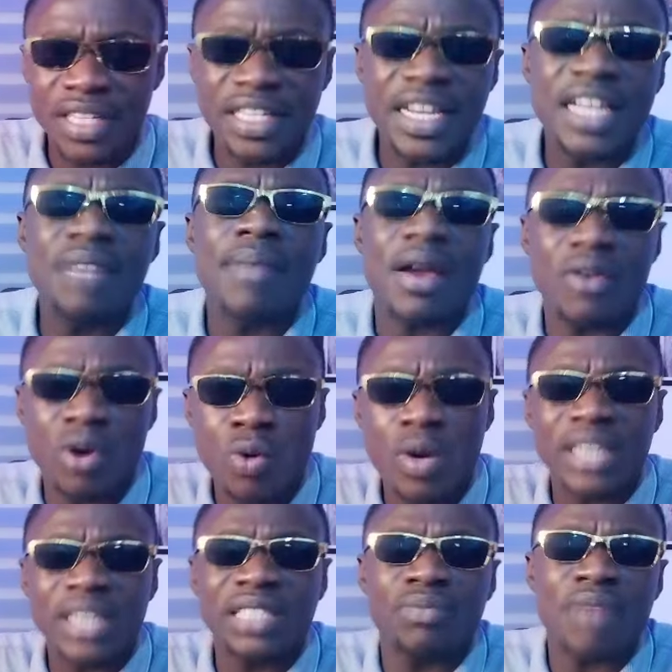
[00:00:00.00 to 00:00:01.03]
enyine ni ma
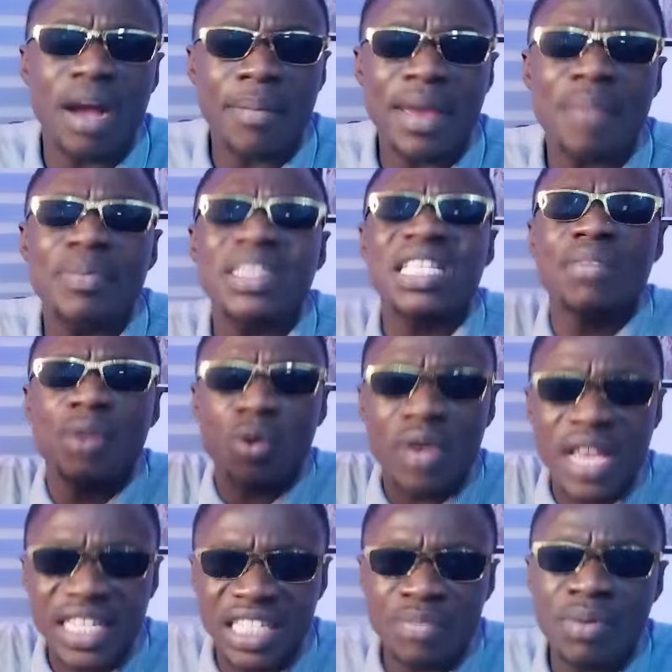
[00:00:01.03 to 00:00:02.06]
yoro kwase ma ba pese be
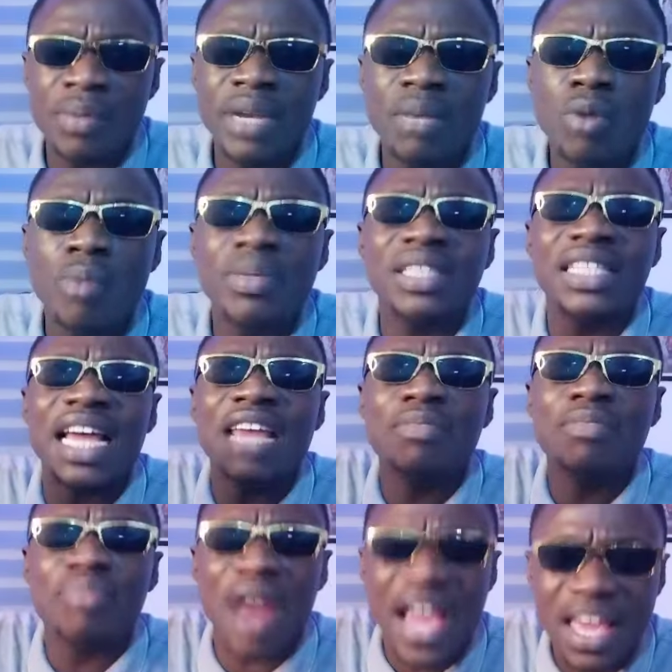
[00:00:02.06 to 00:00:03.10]
ko ye chi bim ne mo
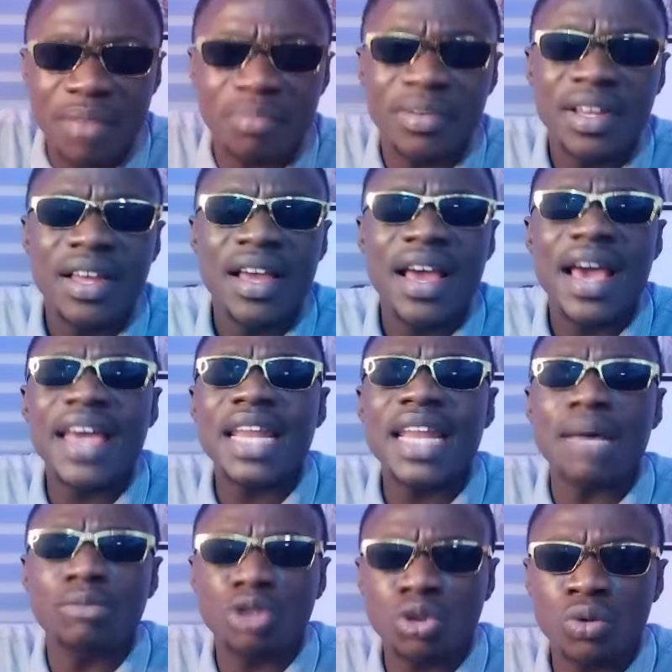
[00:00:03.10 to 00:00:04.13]
Mr Ibrahim
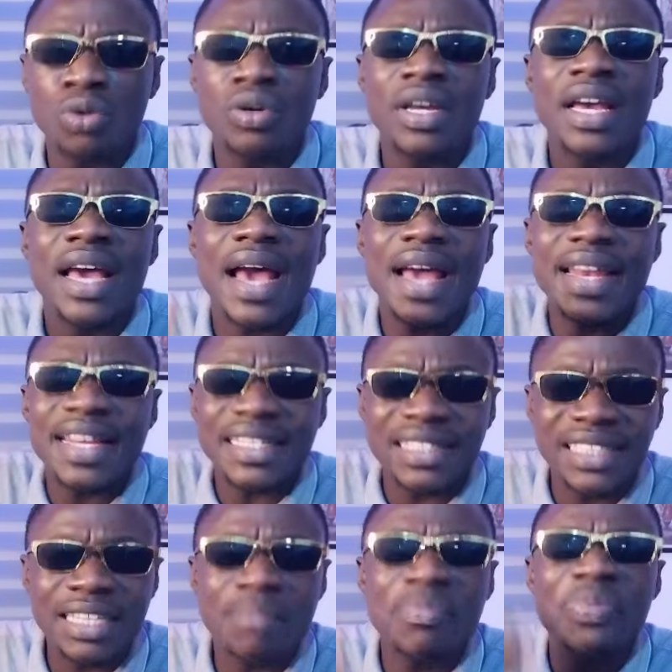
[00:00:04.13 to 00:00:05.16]
and I'm so
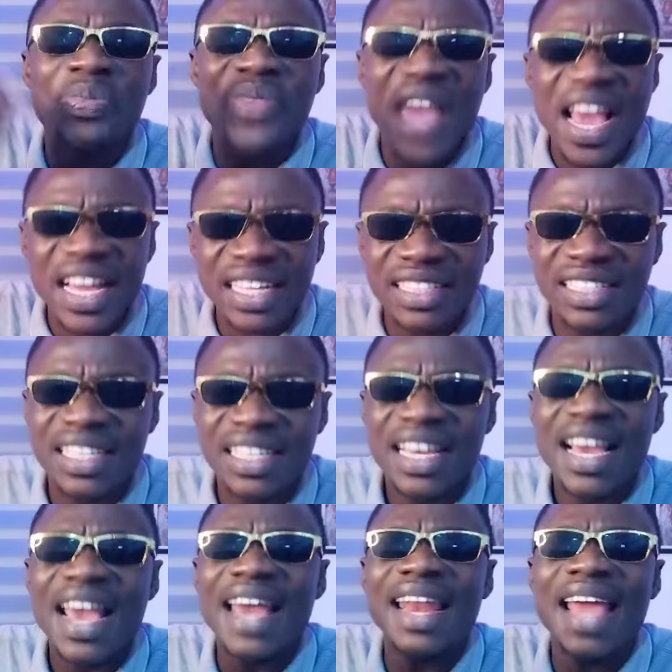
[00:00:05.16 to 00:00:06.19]
adding some
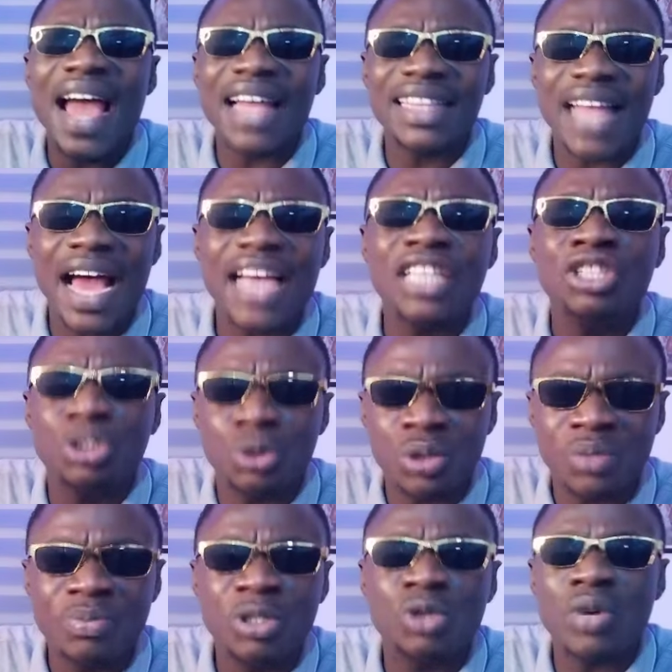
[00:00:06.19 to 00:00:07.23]
date and other
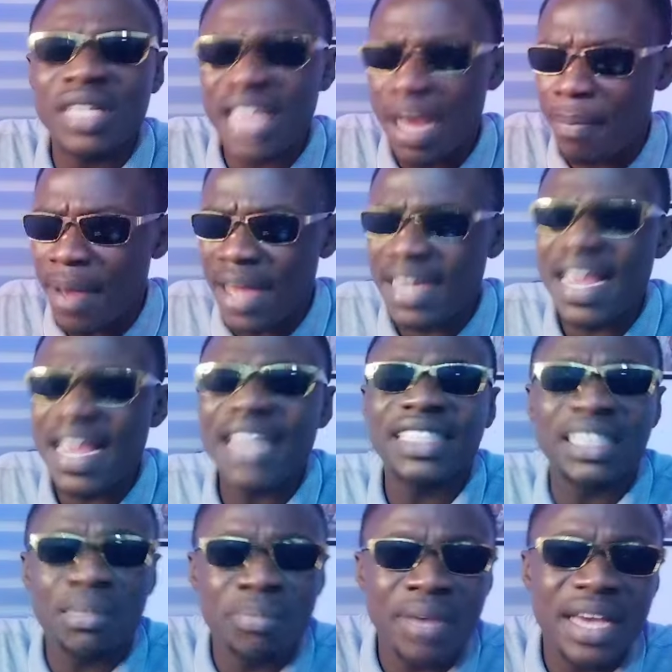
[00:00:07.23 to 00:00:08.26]
issues be so dia ba dia
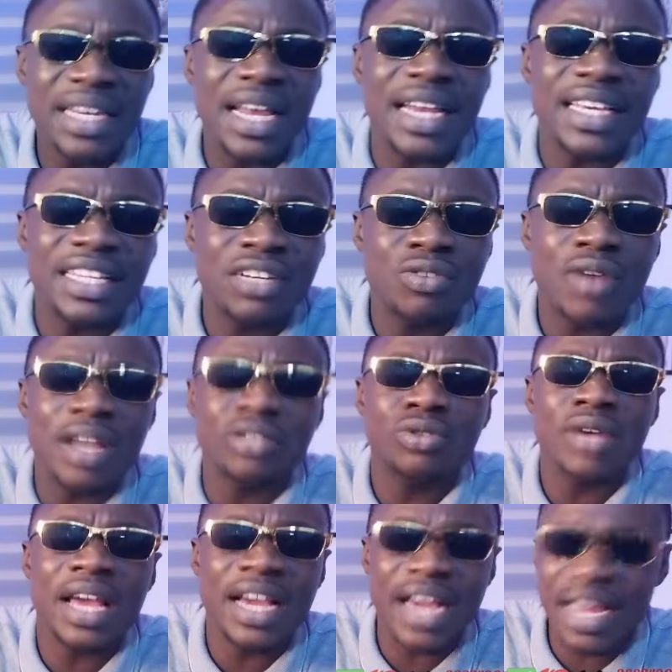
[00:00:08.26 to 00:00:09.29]
some na yire kura
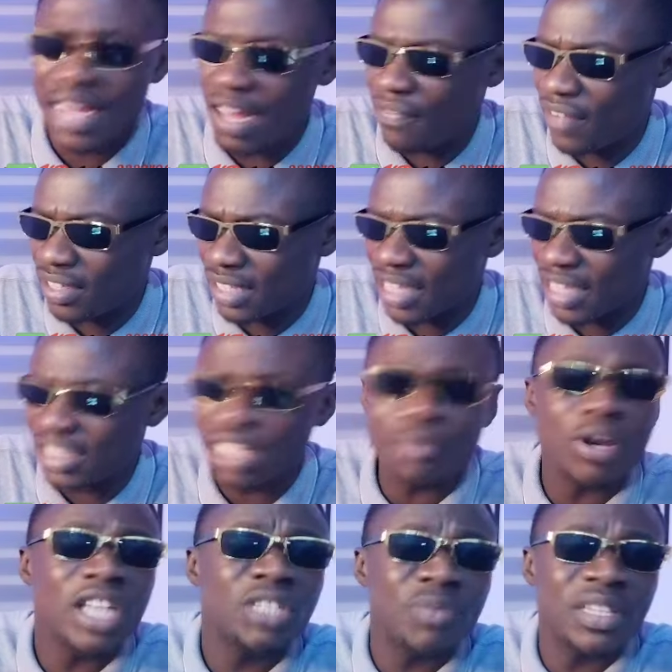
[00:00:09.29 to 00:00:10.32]
so e kan dia fa san
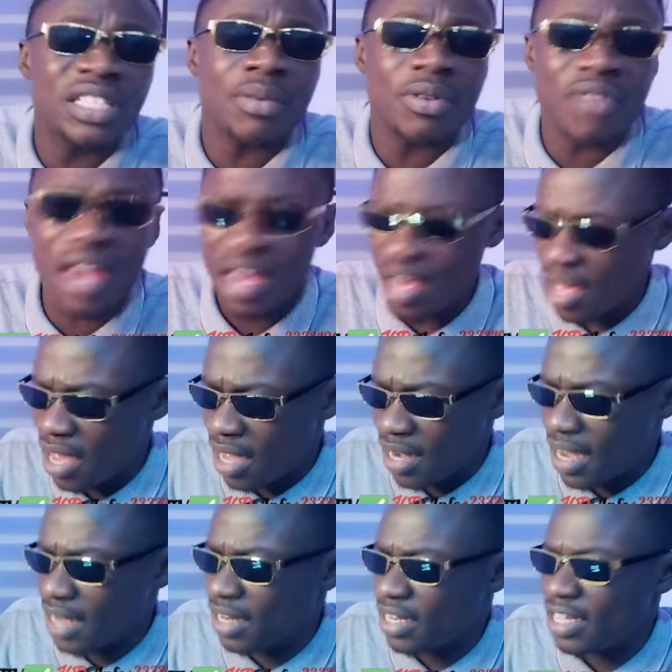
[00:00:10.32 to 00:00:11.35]
some respect se betwe
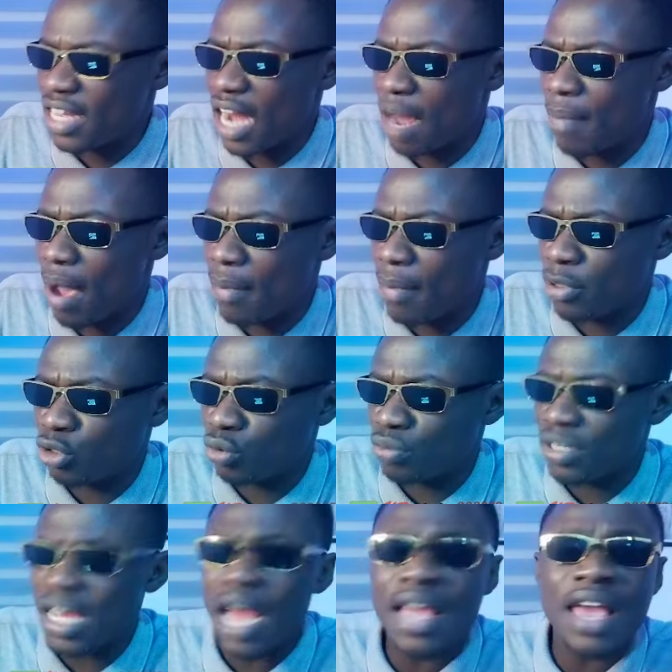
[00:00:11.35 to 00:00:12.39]
na de ni nyina ba be
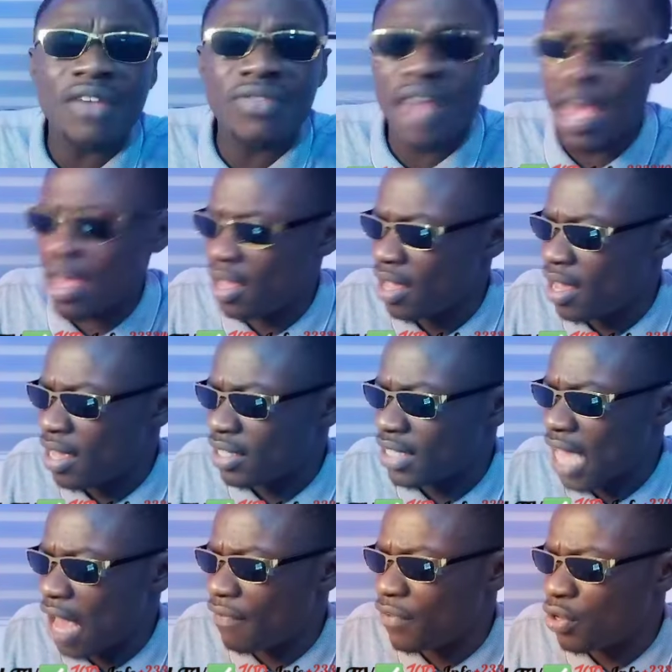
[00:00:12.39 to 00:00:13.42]
so dia ye hwe
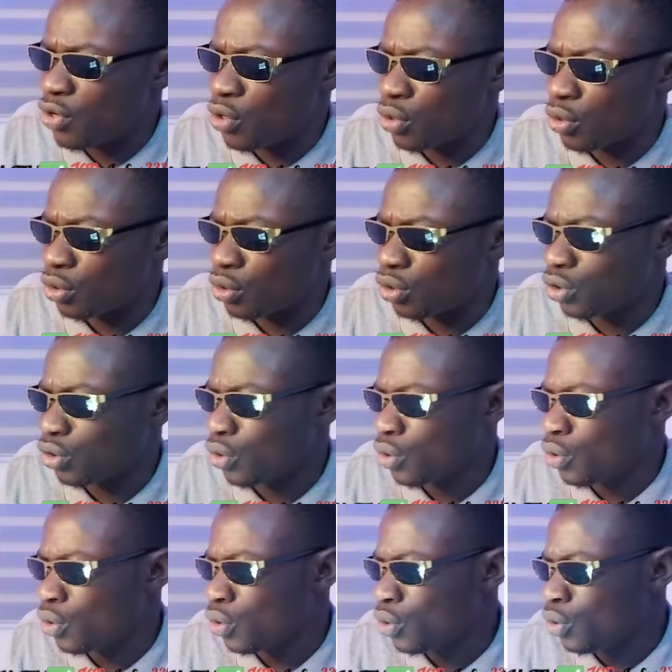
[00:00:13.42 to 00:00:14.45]
sa video no
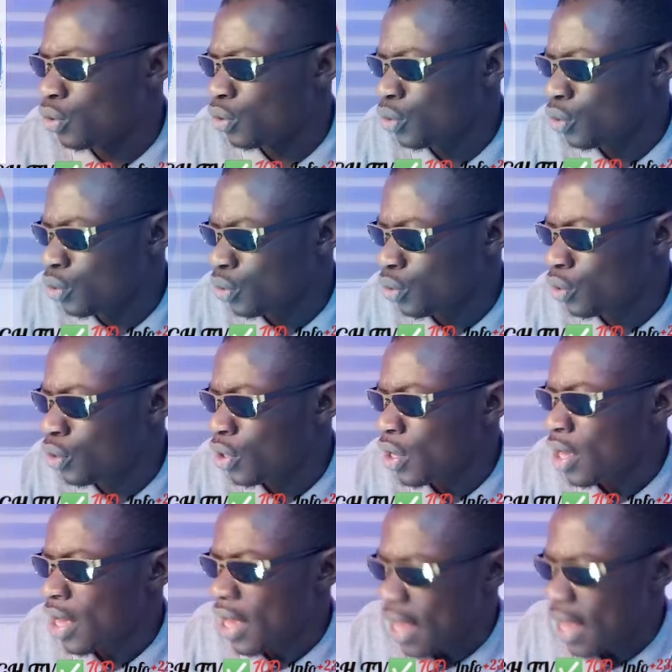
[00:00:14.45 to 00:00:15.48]
so